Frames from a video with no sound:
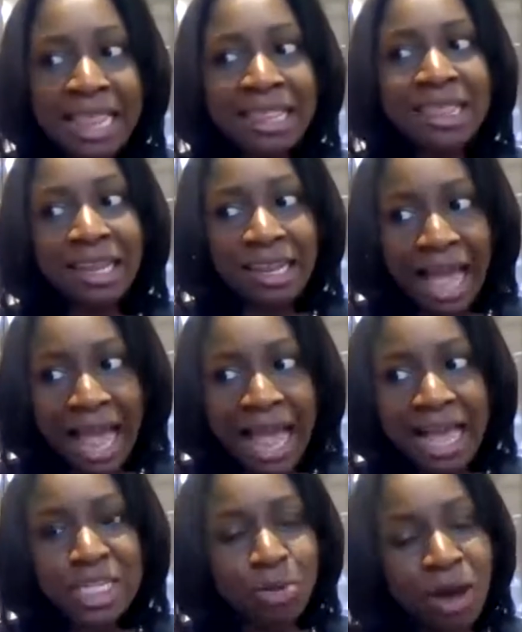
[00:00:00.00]
In the
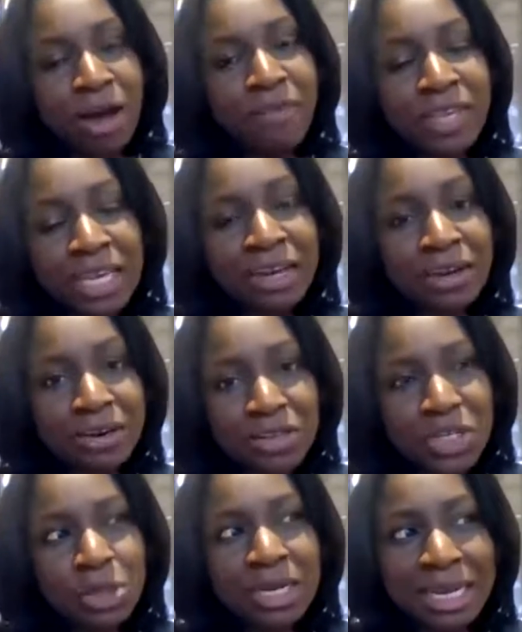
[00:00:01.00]
last 12
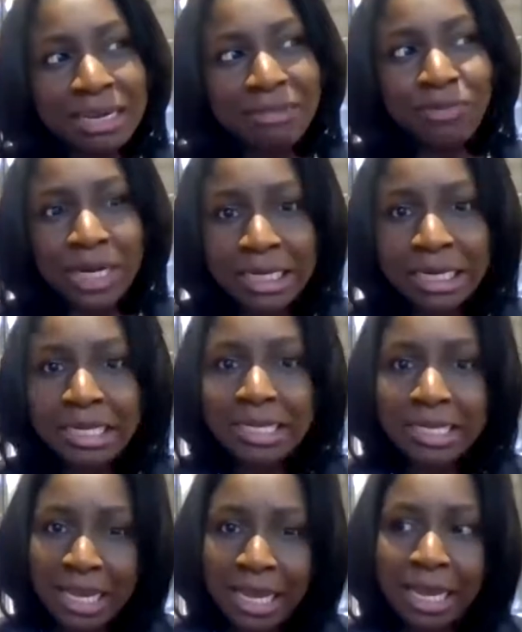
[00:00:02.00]
years, you can really
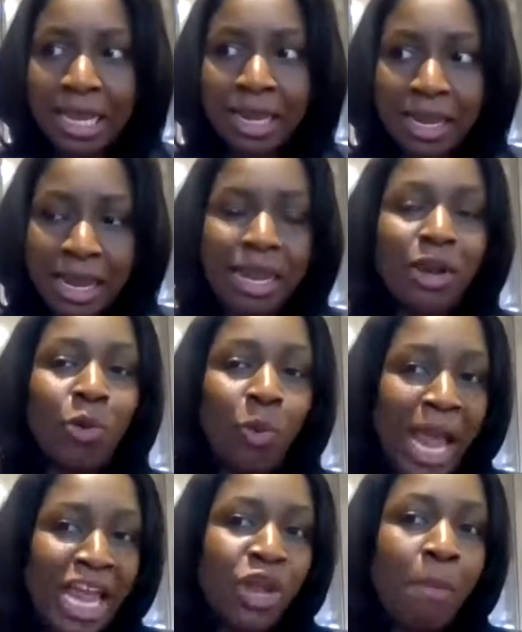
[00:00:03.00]
see in a
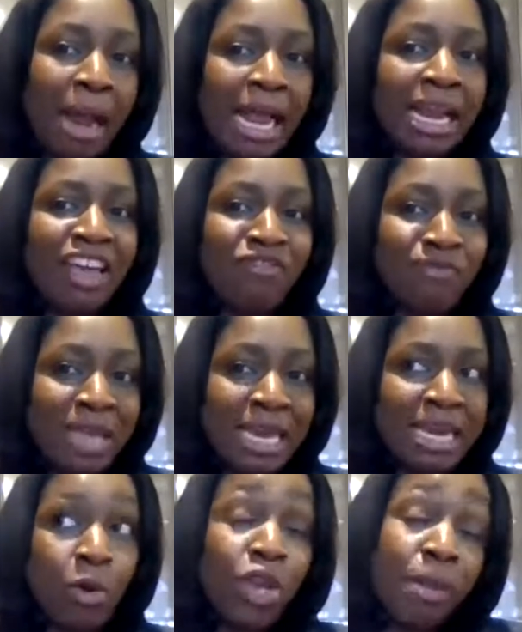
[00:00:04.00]
way you might not have
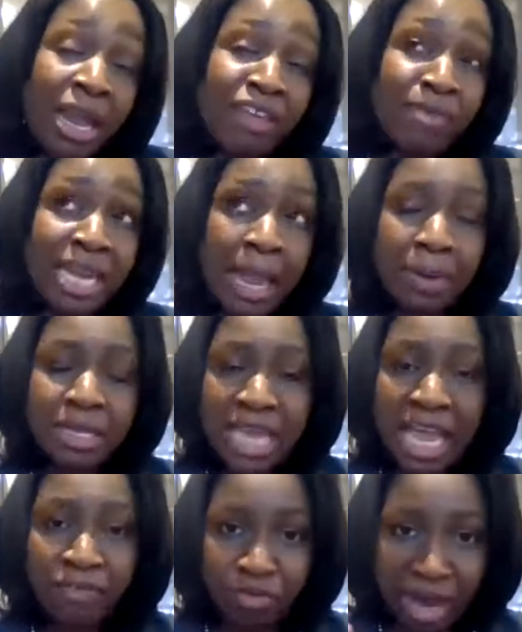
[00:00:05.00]
been, or you might have been able to
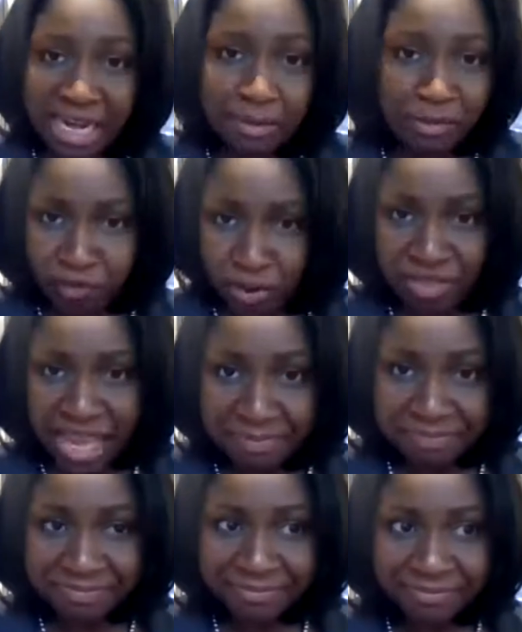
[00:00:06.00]
take for granted before then,
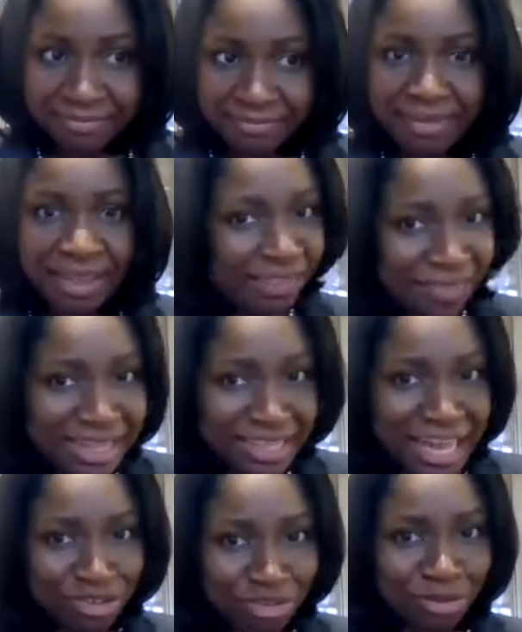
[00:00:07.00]
that that's
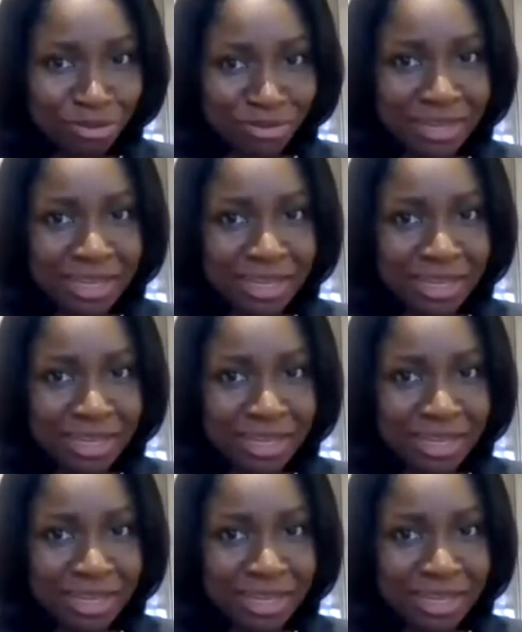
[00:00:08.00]
not true.